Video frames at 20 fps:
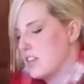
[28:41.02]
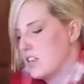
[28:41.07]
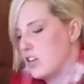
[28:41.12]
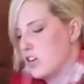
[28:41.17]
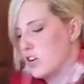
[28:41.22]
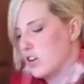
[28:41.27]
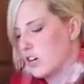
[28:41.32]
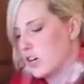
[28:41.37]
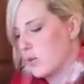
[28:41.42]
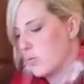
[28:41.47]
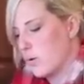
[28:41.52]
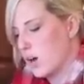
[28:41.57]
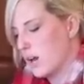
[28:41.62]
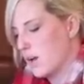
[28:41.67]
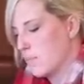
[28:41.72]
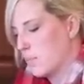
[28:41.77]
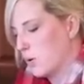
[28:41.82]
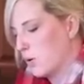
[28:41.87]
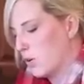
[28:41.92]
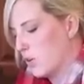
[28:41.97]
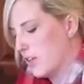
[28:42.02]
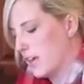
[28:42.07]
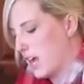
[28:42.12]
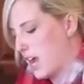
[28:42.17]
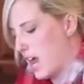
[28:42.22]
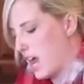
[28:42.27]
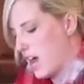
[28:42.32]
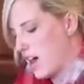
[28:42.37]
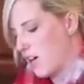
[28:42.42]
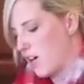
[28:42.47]
going to want to pull the
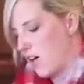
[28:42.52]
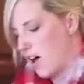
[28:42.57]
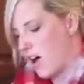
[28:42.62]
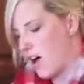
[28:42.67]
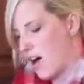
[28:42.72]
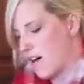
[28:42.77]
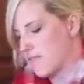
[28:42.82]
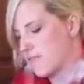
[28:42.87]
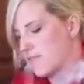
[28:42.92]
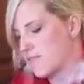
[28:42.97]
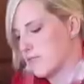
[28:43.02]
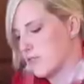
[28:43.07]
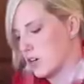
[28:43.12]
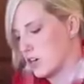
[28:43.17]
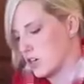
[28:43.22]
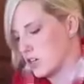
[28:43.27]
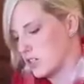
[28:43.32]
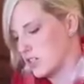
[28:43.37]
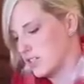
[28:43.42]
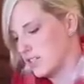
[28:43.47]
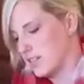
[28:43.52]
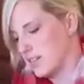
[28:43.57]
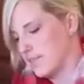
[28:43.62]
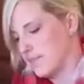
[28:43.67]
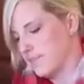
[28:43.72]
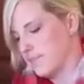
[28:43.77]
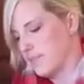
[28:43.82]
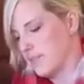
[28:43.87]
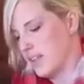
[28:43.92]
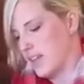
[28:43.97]
kale off first
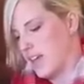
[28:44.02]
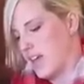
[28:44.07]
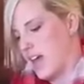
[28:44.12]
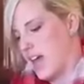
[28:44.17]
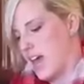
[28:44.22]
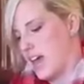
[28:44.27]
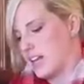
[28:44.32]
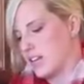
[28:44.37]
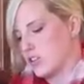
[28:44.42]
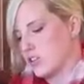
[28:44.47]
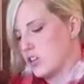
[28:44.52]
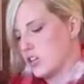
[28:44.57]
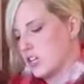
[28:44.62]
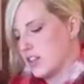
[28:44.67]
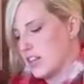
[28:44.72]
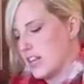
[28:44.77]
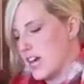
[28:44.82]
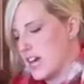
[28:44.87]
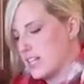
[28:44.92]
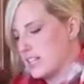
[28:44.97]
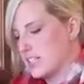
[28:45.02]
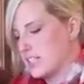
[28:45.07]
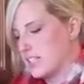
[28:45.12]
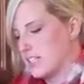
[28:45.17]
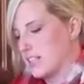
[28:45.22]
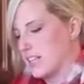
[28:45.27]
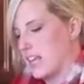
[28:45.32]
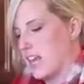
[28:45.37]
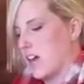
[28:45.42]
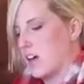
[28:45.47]
and cook this.
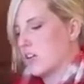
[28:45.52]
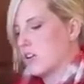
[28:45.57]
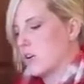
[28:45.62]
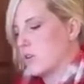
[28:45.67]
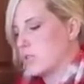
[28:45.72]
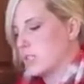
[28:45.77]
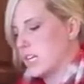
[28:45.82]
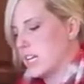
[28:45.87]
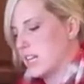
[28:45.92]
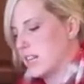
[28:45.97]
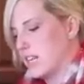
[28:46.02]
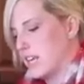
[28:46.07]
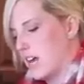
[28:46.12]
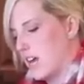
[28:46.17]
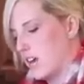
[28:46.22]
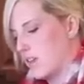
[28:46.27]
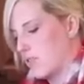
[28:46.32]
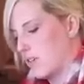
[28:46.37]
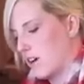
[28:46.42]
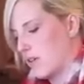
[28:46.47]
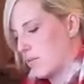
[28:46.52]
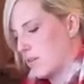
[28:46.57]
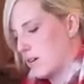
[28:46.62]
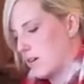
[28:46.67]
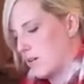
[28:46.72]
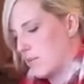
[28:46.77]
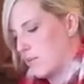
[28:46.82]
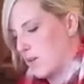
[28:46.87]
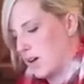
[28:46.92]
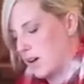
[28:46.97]
The kale goes in at the end, right? We
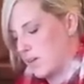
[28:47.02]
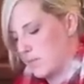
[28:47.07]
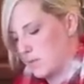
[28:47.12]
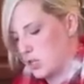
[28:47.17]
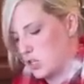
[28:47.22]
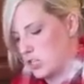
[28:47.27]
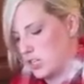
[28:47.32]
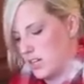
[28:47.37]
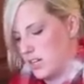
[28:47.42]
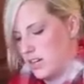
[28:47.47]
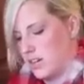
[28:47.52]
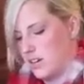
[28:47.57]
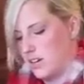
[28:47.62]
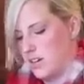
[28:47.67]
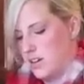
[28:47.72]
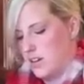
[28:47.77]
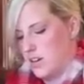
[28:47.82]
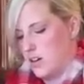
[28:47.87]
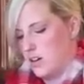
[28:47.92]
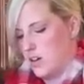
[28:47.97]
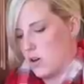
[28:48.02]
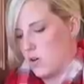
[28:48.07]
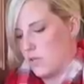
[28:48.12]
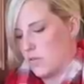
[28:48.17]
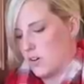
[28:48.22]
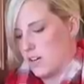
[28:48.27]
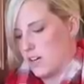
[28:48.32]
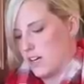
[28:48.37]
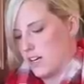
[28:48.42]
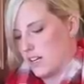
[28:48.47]
don't want mushy,
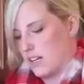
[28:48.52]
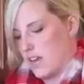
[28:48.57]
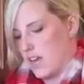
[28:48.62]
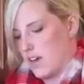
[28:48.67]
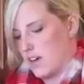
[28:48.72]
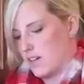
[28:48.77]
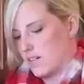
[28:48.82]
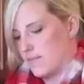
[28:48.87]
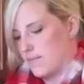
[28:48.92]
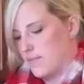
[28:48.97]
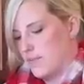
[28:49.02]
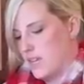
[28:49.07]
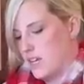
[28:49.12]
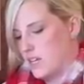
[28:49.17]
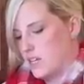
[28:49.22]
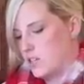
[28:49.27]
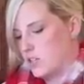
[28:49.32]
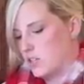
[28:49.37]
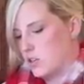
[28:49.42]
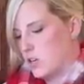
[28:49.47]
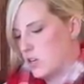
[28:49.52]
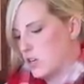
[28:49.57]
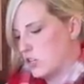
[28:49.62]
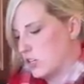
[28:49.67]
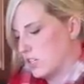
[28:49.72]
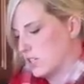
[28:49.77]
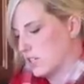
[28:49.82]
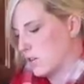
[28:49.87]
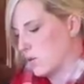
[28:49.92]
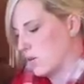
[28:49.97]
overdone kale. So you're
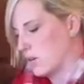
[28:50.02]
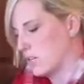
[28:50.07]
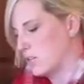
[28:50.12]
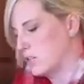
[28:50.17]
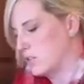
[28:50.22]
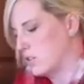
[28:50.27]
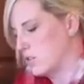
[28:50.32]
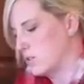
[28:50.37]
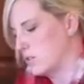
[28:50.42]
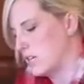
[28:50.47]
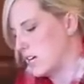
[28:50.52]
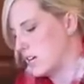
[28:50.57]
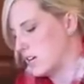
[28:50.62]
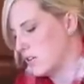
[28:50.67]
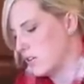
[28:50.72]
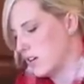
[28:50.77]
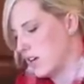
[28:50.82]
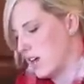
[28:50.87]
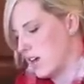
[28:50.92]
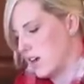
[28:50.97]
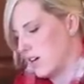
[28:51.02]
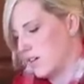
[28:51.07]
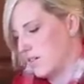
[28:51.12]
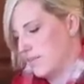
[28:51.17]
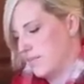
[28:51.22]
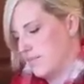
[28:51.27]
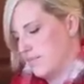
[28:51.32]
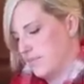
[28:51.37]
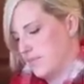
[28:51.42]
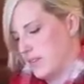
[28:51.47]
just going to take your
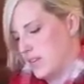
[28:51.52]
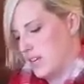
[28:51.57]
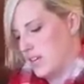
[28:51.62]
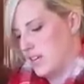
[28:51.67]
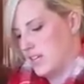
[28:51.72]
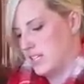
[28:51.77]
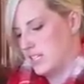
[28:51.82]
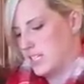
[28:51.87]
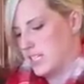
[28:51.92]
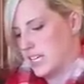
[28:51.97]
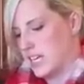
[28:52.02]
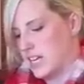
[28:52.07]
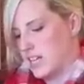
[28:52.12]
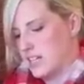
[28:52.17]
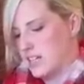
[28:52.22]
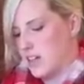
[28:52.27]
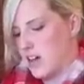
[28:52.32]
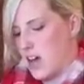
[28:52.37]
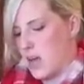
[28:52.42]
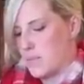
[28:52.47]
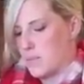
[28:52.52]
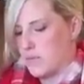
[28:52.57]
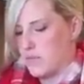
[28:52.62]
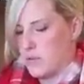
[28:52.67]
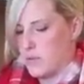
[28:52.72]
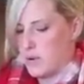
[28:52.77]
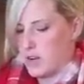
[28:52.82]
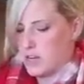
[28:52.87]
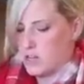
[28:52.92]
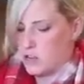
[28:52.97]
kale, stick it in the top. If
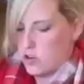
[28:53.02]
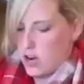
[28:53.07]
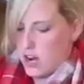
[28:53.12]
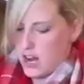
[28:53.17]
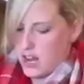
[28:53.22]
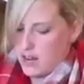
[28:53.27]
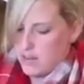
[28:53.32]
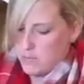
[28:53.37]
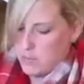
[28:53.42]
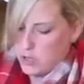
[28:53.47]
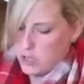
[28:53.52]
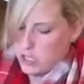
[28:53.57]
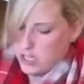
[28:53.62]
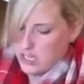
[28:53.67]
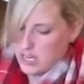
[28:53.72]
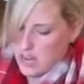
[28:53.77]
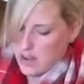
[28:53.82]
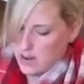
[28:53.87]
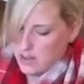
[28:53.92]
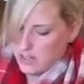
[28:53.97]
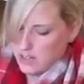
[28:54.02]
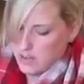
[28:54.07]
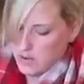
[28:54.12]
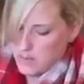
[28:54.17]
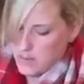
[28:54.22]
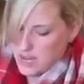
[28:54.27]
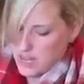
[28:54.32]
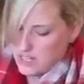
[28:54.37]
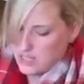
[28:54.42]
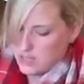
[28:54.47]
you want to try and push it down a little
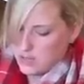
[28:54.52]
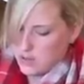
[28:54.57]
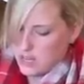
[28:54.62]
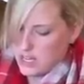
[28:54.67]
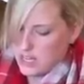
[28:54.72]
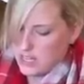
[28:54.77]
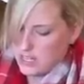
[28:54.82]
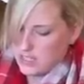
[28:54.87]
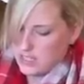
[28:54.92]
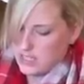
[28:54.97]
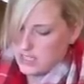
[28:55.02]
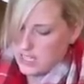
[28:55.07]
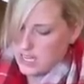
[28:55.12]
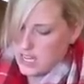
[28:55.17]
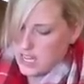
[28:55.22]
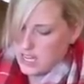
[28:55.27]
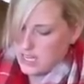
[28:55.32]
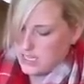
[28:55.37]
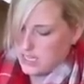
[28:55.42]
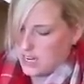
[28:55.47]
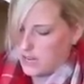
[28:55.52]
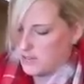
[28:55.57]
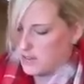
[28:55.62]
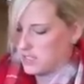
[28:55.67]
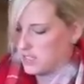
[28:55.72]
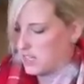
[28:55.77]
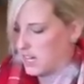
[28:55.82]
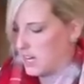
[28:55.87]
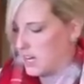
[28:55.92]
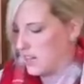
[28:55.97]
bit so they can see it down the
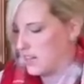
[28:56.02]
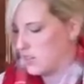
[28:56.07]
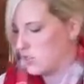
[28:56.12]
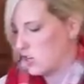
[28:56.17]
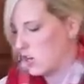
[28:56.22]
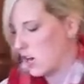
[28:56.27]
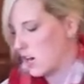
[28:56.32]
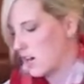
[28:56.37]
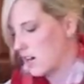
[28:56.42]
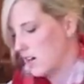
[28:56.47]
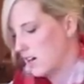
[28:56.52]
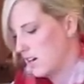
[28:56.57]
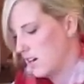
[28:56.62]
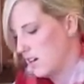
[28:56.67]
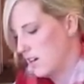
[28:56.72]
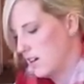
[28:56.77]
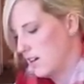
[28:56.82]
side of the jar,